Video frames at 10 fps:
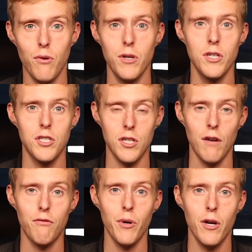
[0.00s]
for a
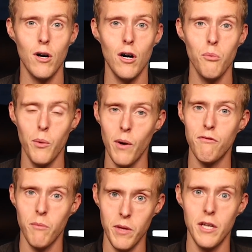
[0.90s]
discovery call. We
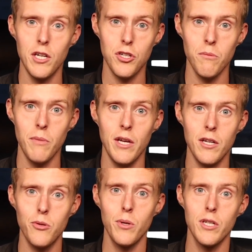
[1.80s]
went from the initial
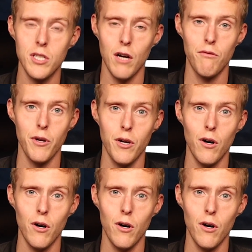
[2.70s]
meeting to a discovery